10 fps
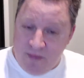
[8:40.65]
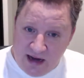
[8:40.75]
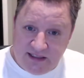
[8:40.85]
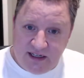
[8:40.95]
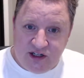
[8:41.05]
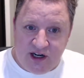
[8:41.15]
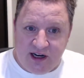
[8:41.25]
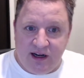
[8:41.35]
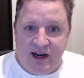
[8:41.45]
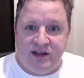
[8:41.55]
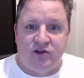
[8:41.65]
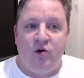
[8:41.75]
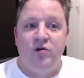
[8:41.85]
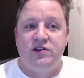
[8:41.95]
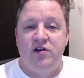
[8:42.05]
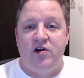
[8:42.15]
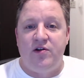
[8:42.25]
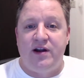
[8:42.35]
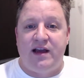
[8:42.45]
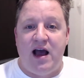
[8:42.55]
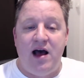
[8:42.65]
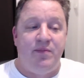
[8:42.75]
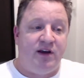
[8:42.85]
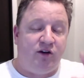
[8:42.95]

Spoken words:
messaging is also going to come,